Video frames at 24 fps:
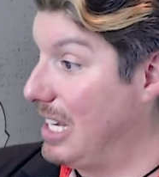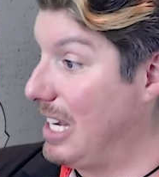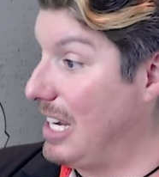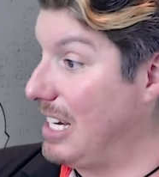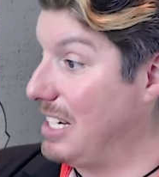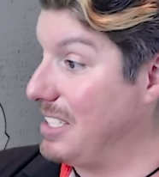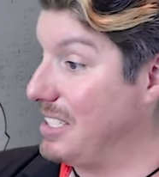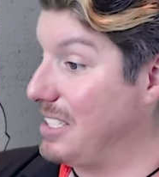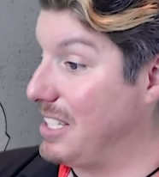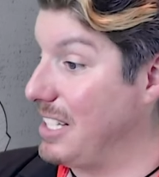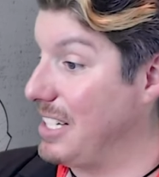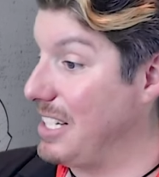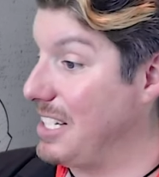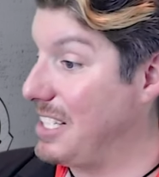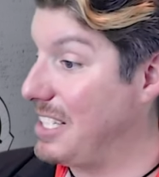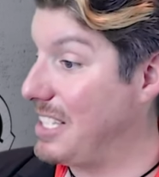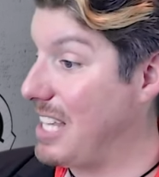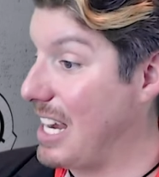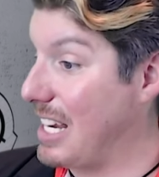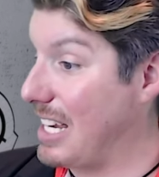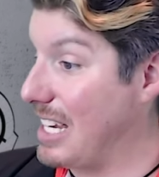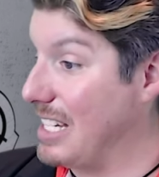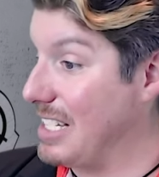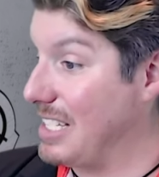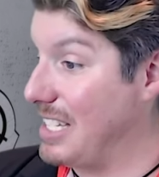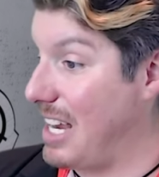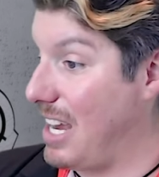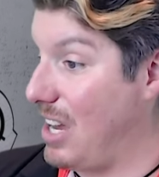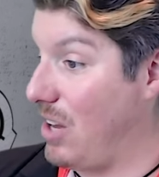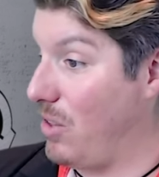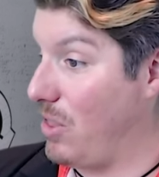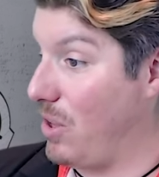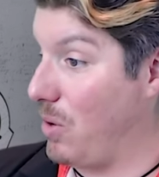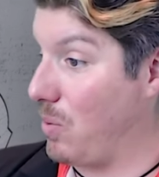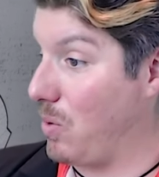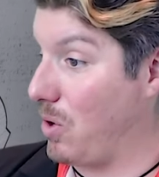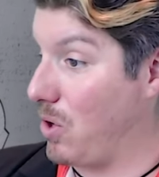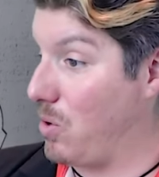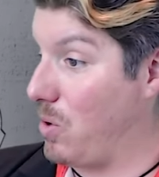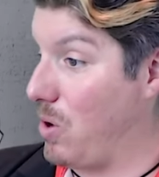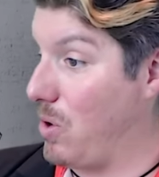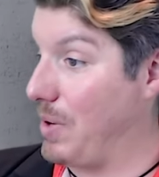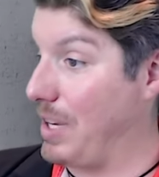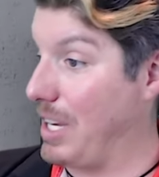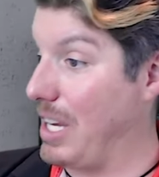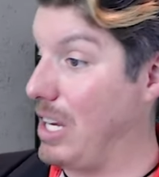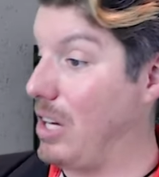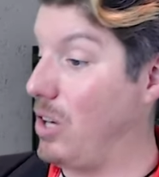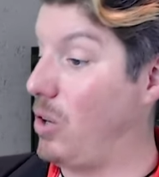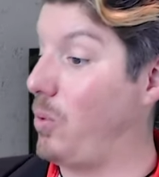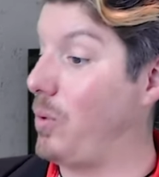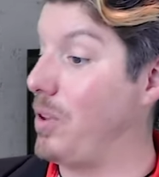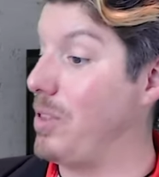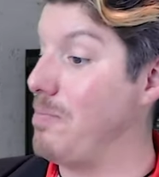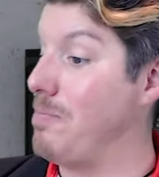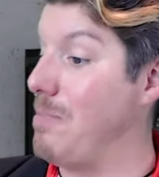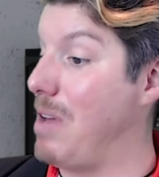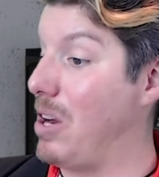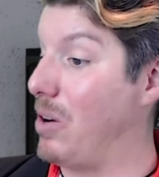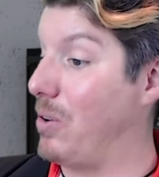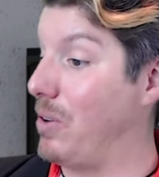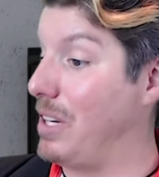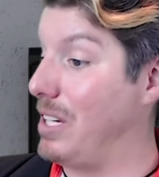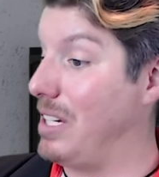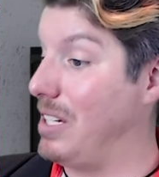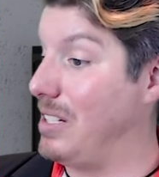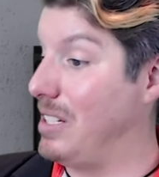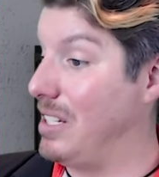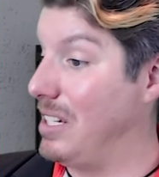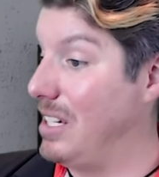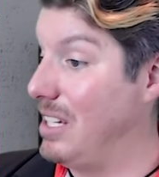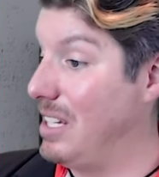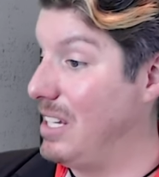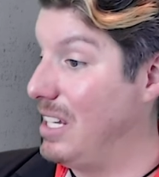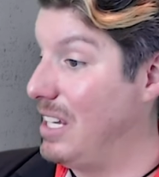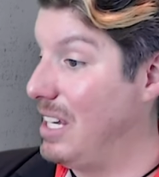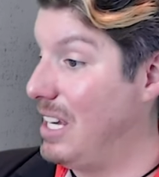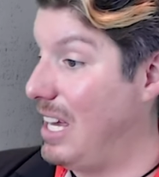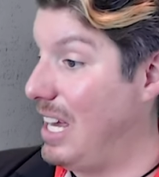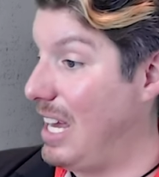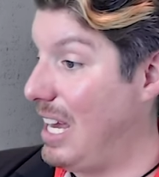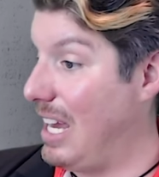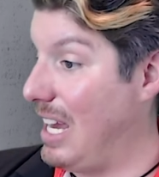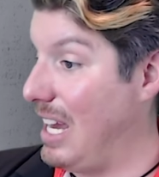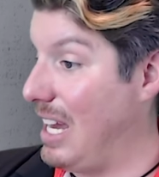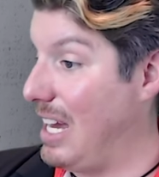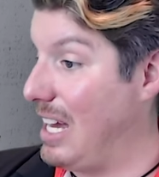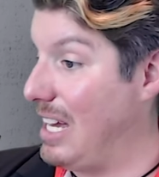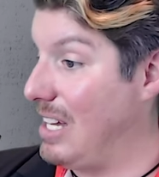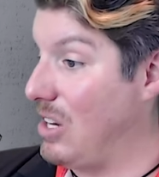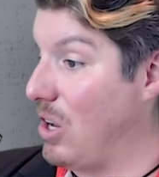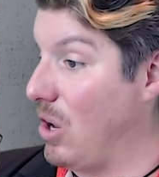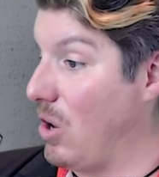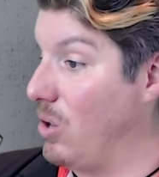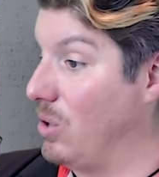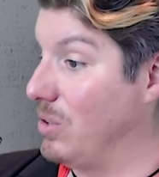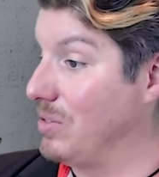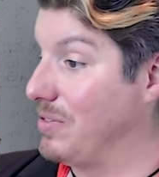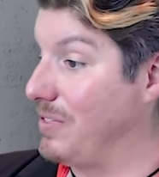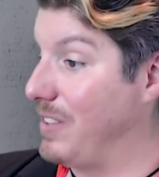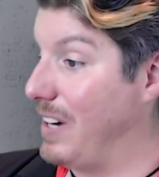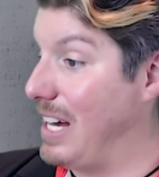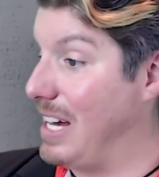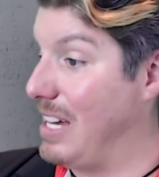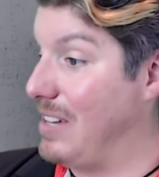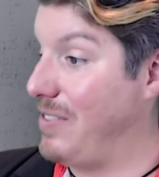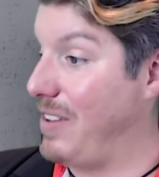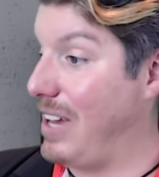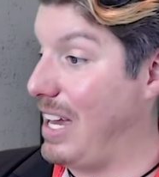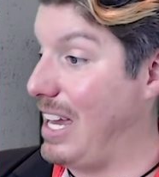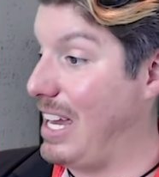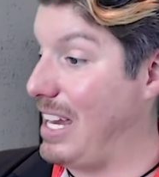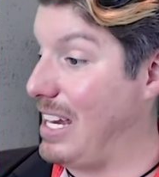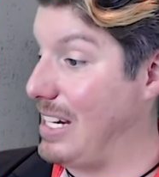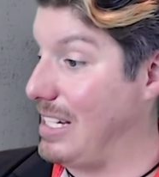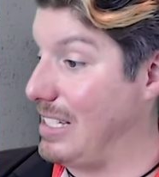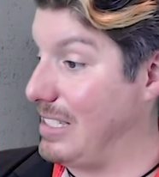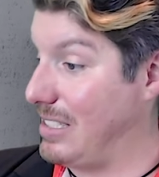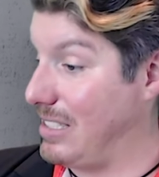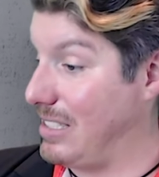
is the second tale that we're quoting here with Marion and 058.